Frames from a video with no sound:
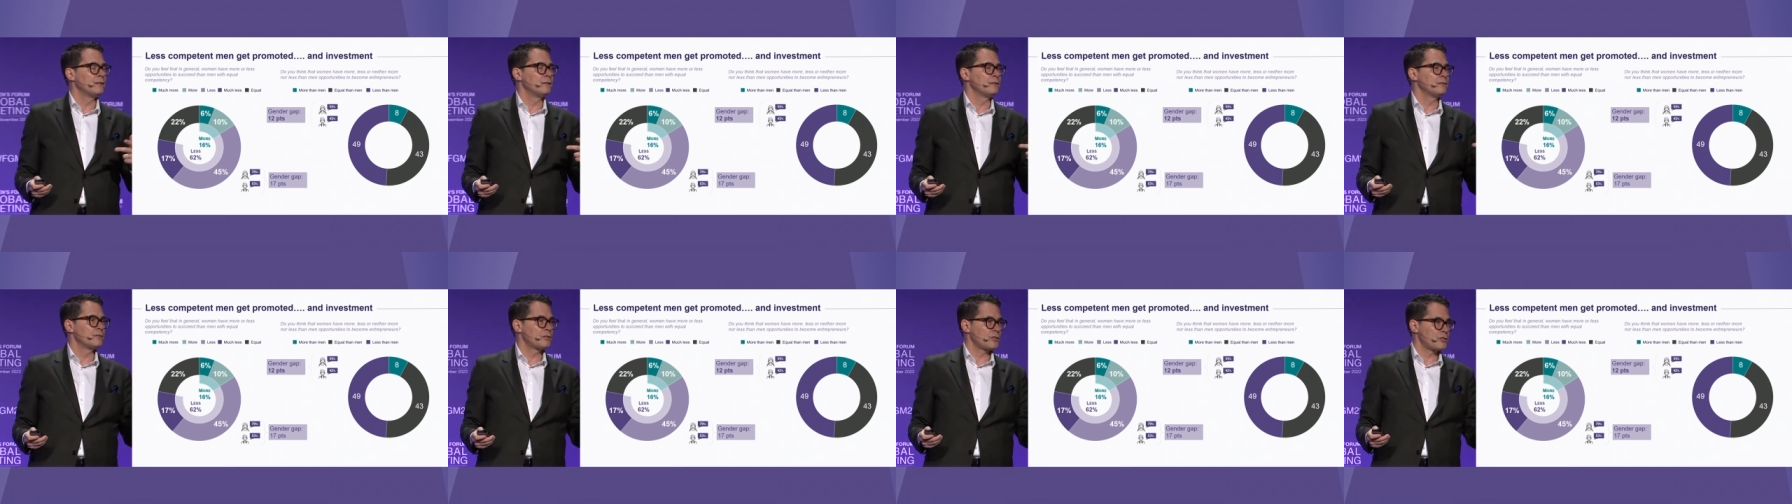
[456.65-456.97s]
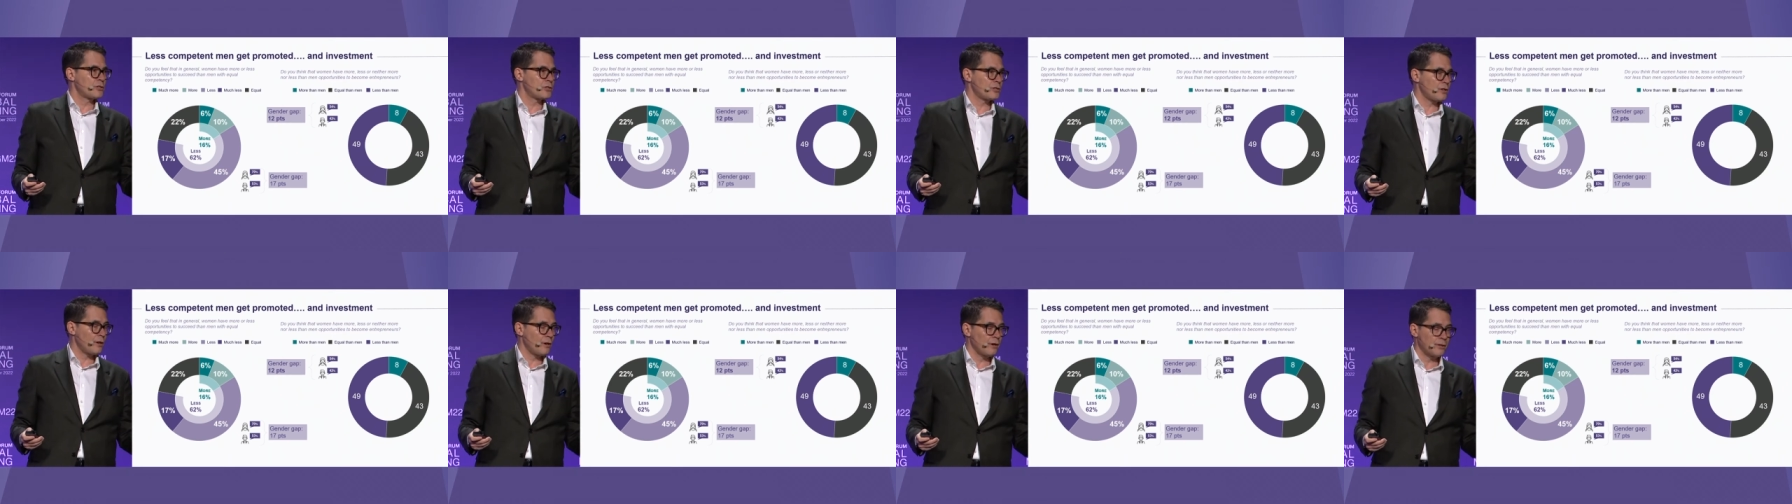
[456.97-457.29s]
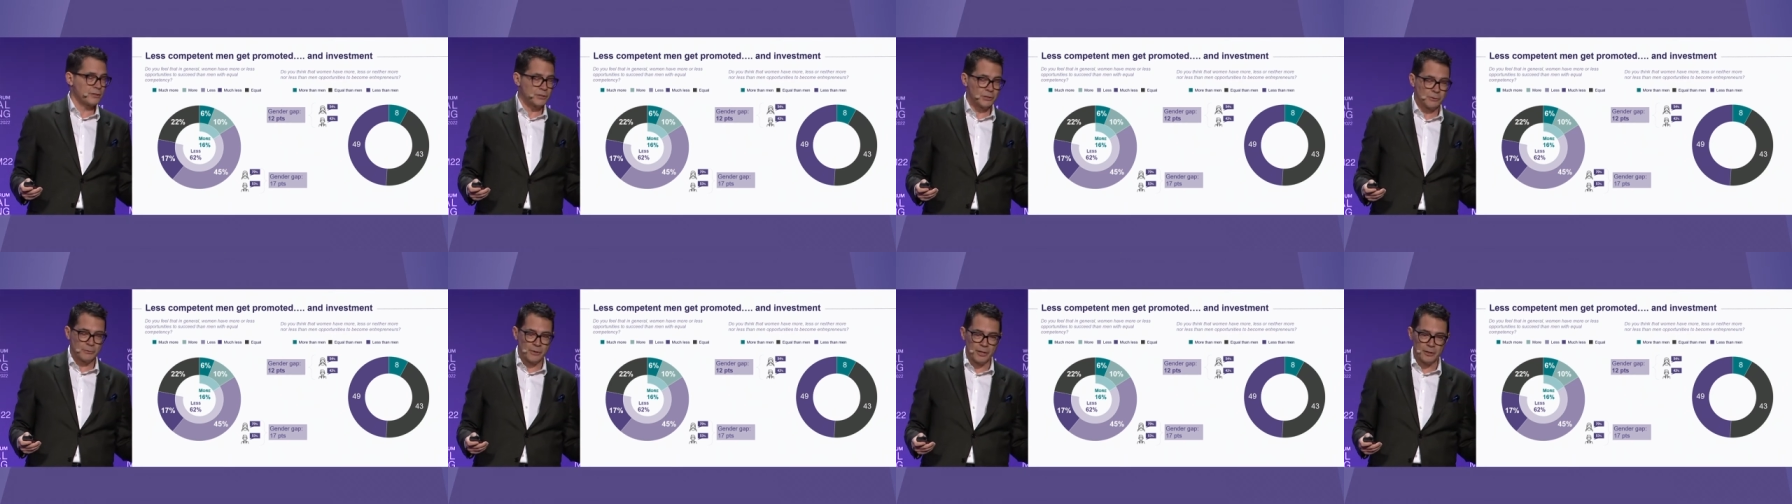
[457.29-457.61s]
to start
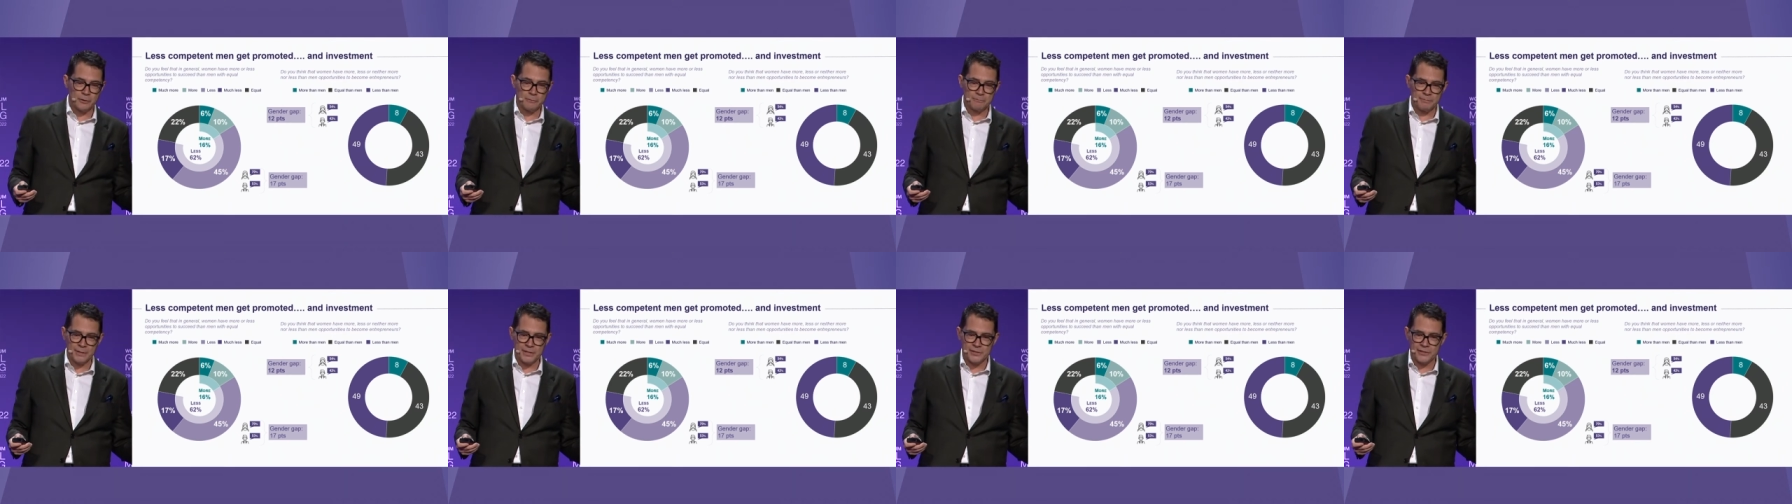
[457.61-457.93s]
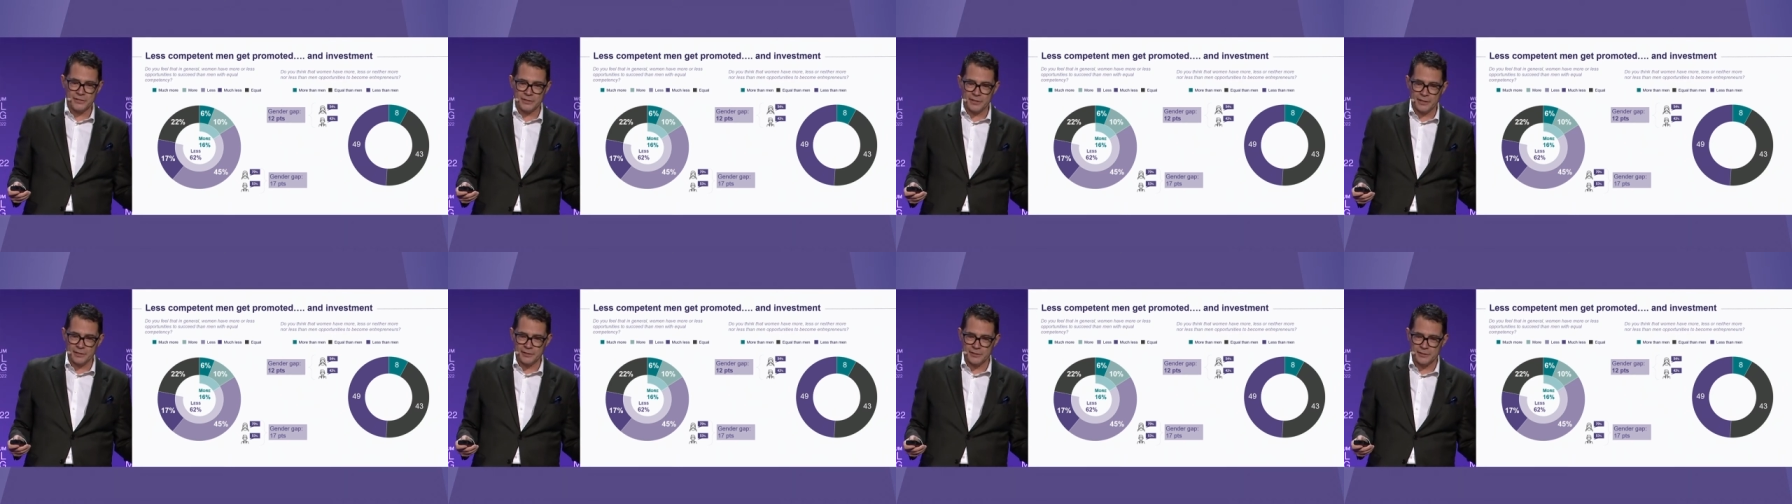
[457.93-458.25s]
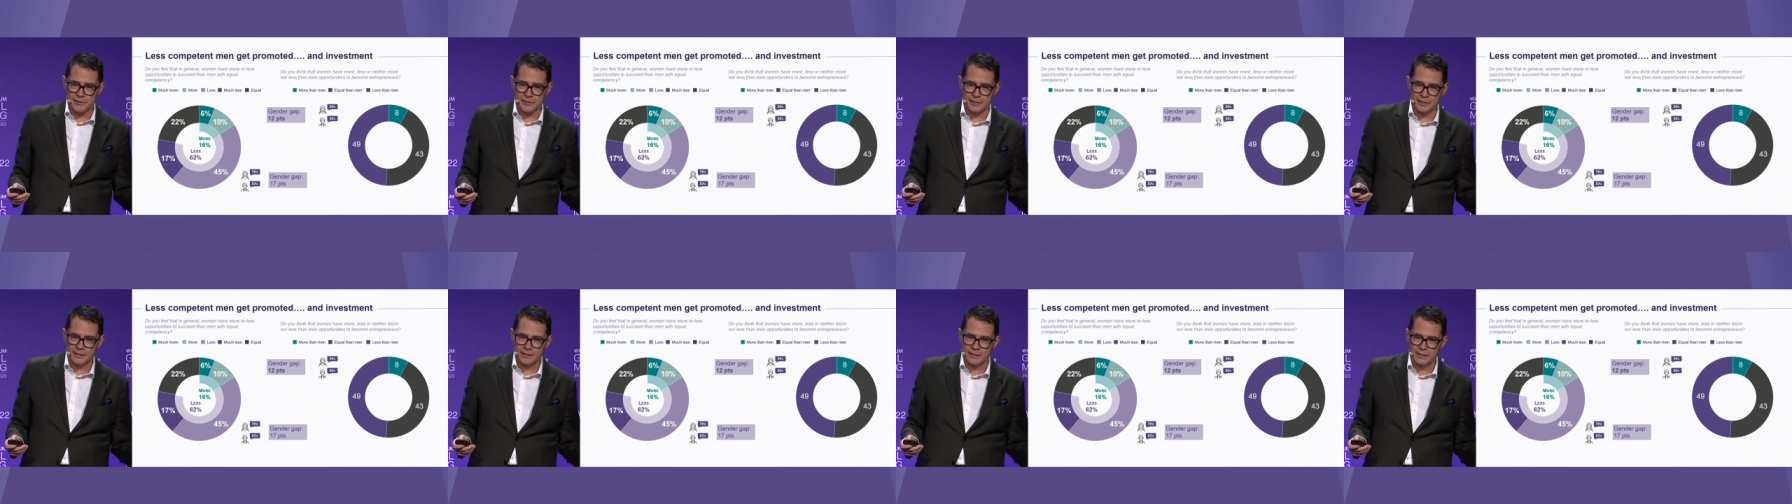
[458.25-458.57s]
your own
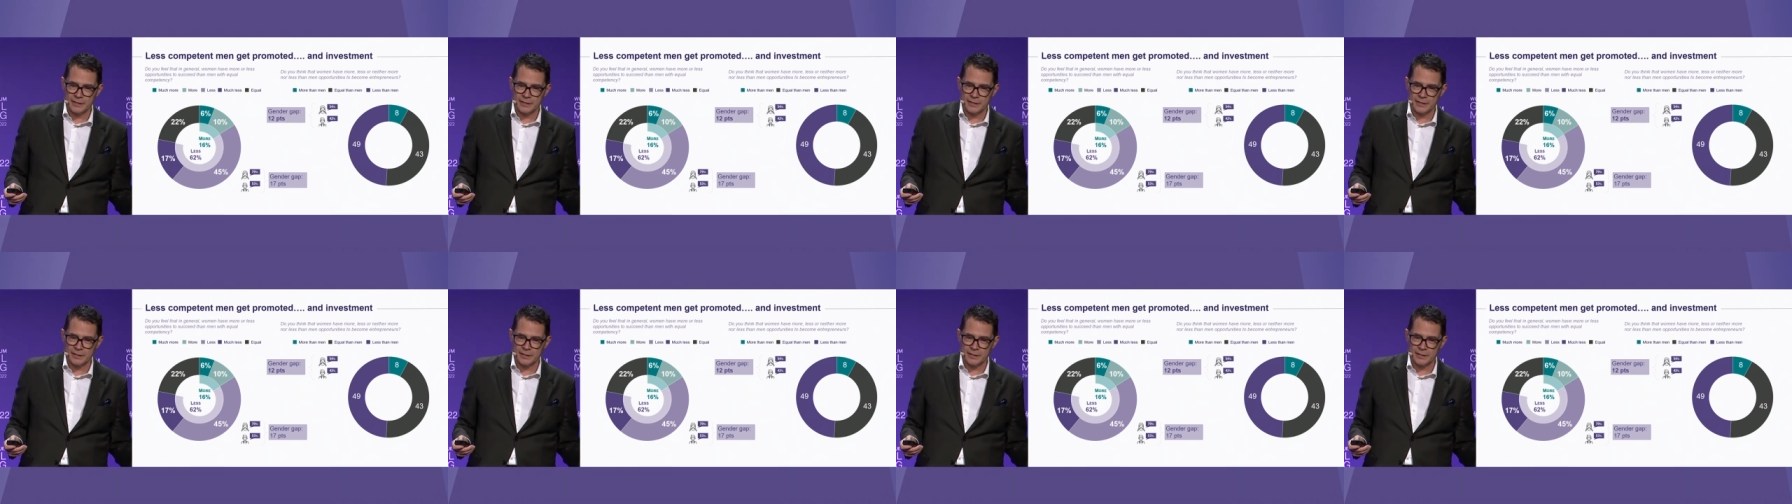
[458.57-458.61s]
business,